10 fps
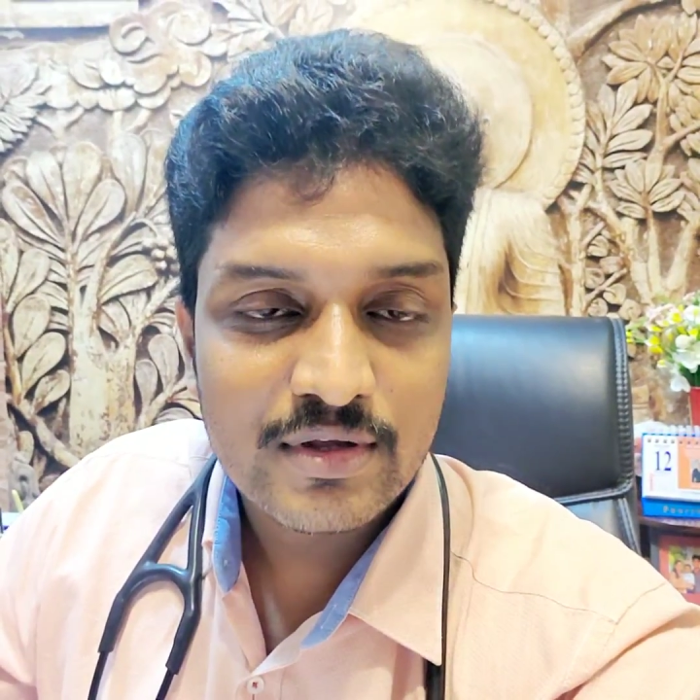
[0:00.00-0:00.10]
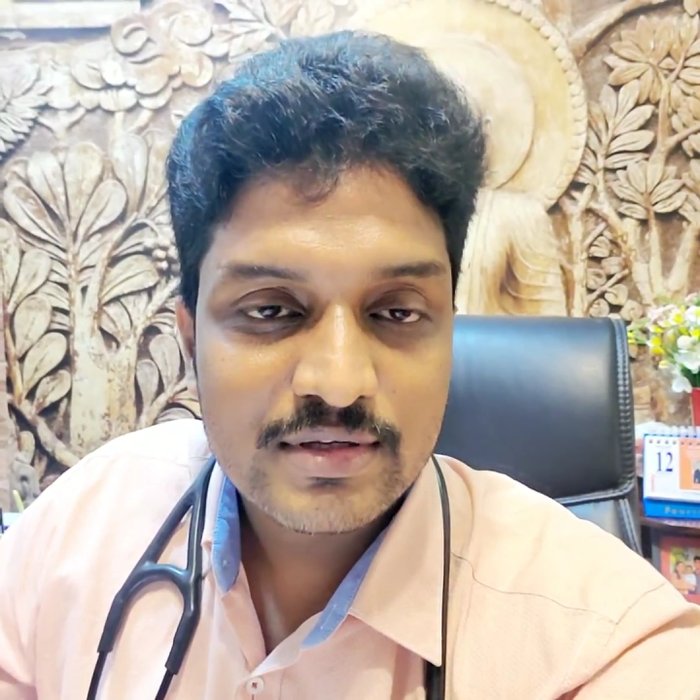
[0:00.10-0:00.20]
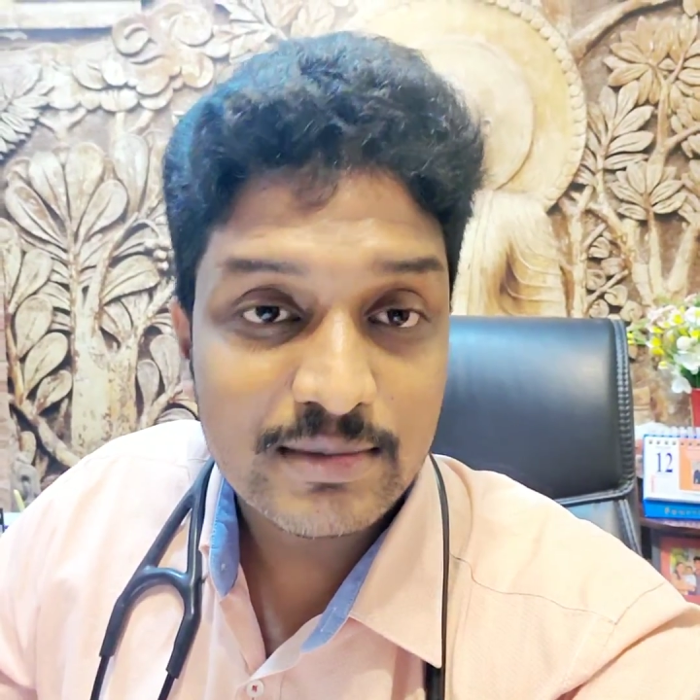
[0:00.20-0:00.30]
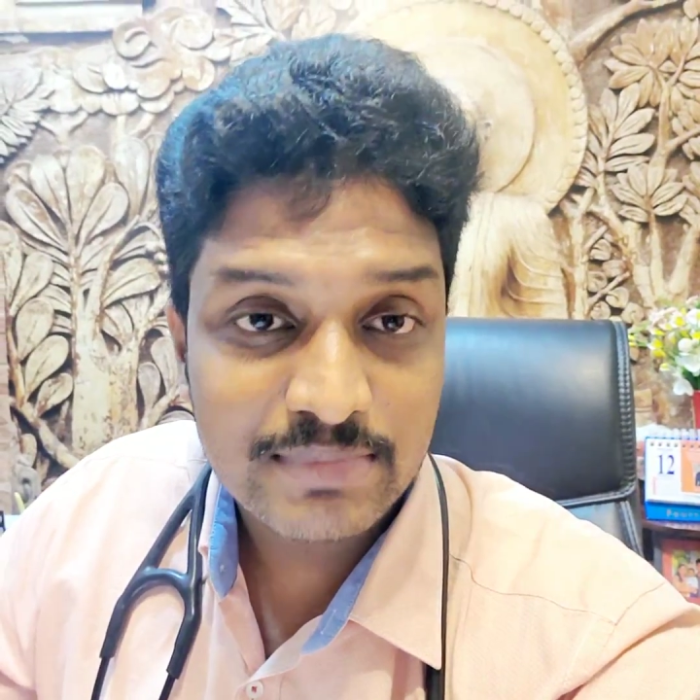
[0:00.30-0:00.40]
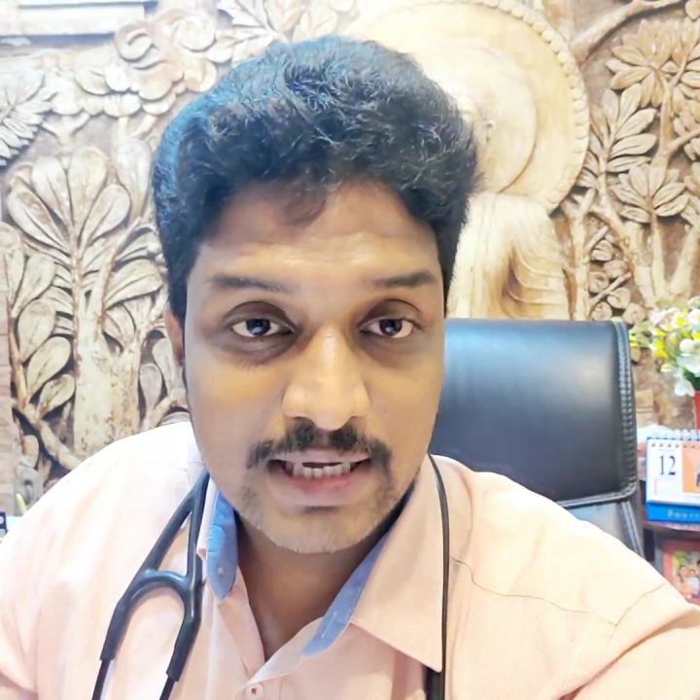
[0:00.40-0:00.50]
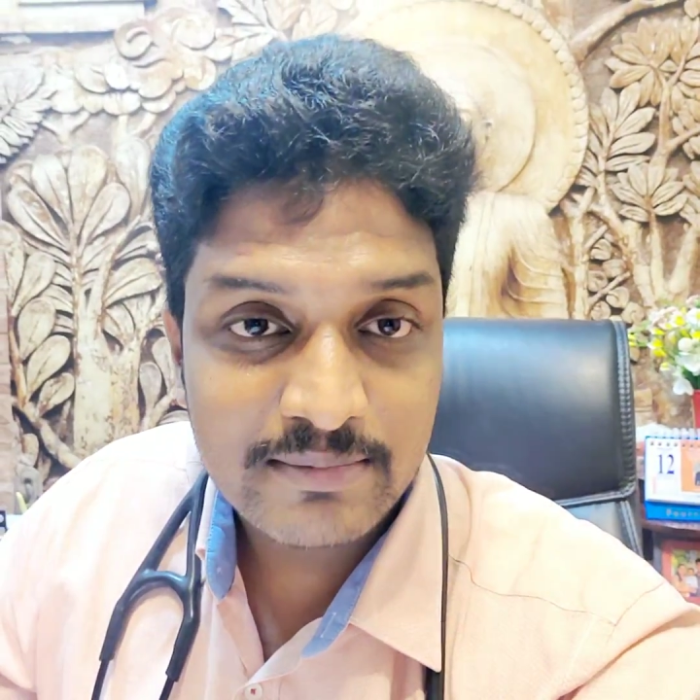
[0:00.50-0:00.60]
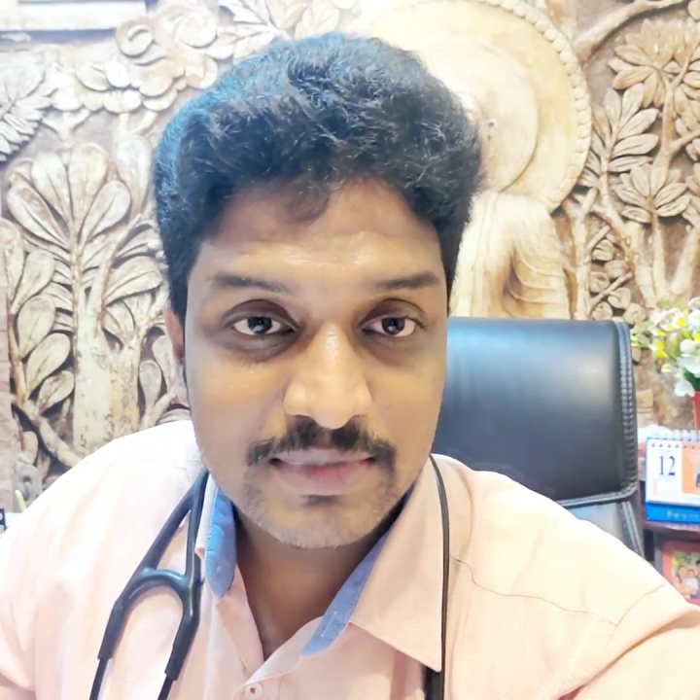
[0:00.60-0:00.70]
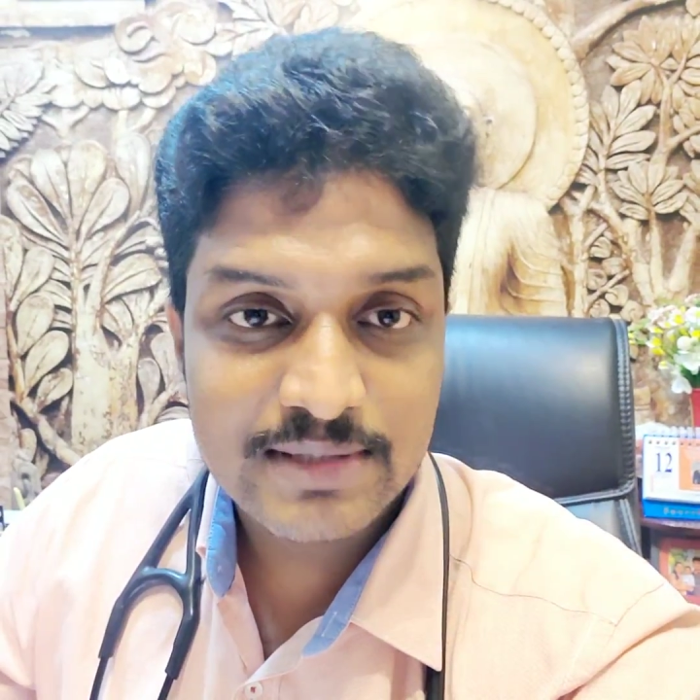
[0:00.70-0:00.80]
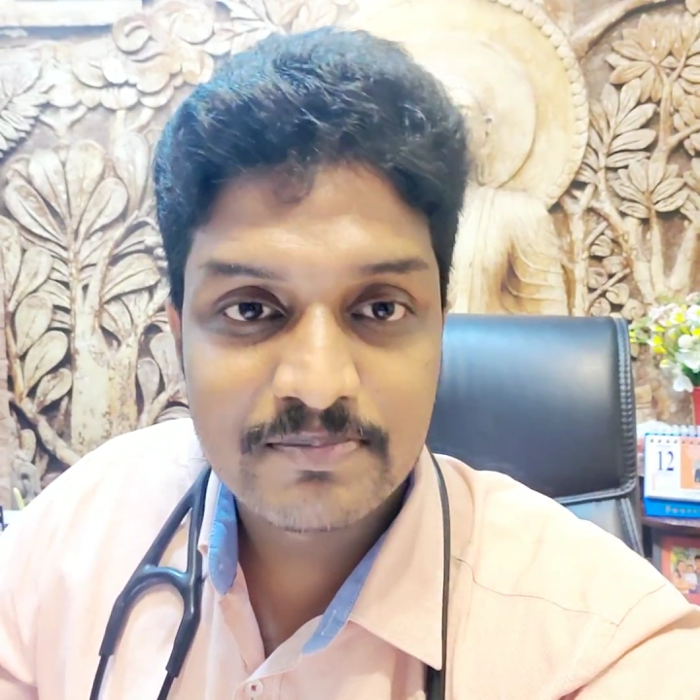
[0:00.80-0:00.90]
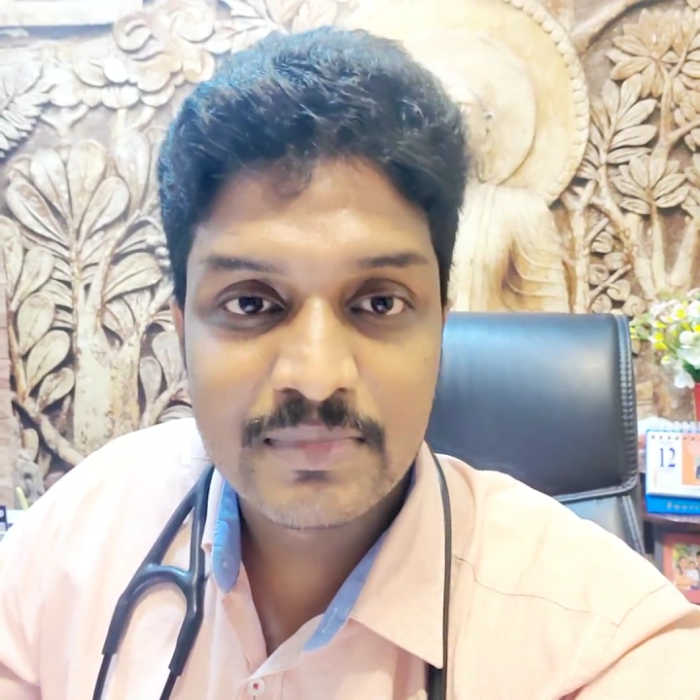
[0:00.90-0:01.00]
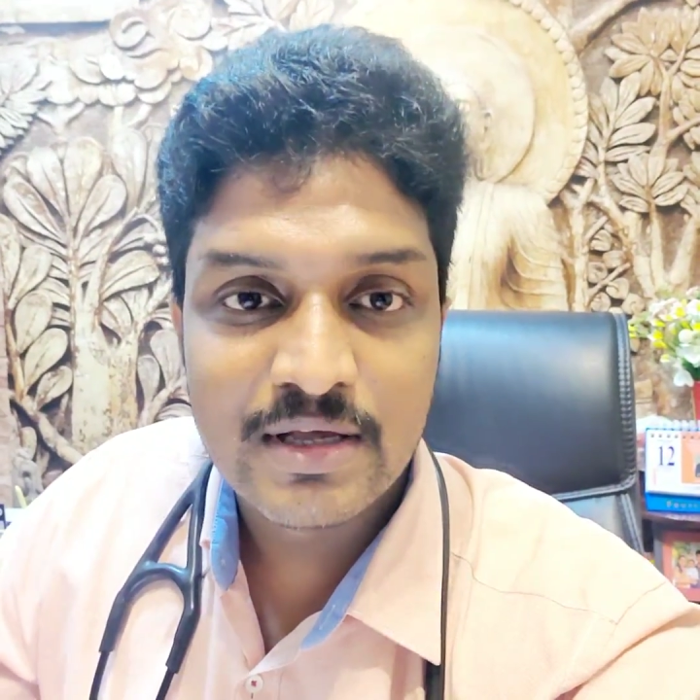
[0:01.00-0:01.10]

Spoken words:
sometimes